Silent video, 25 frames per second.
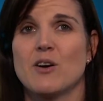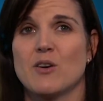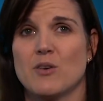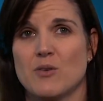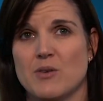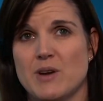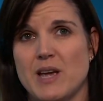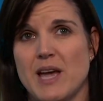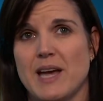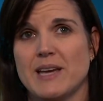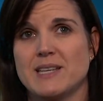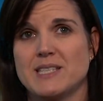
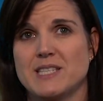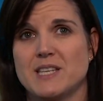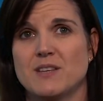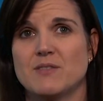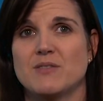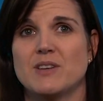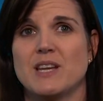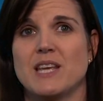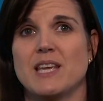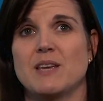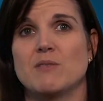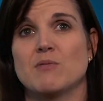
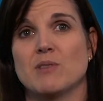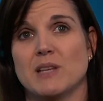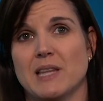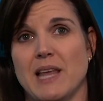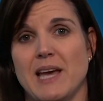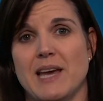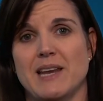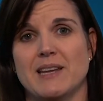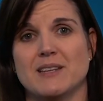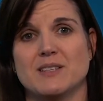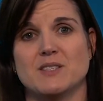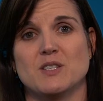creativity
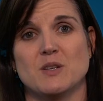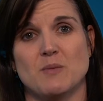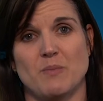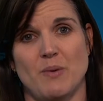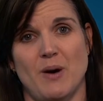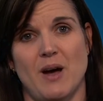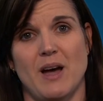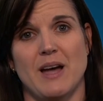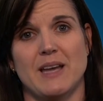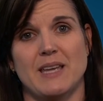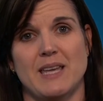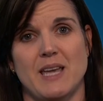related to
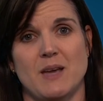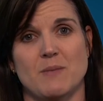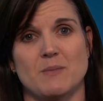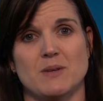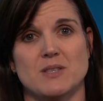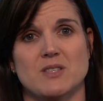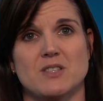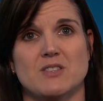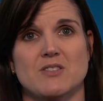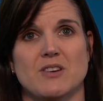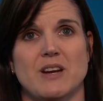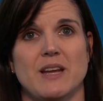
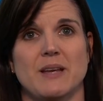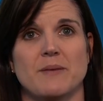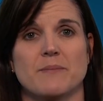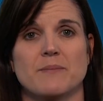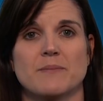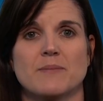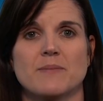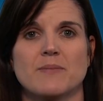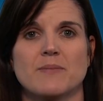biochemistry.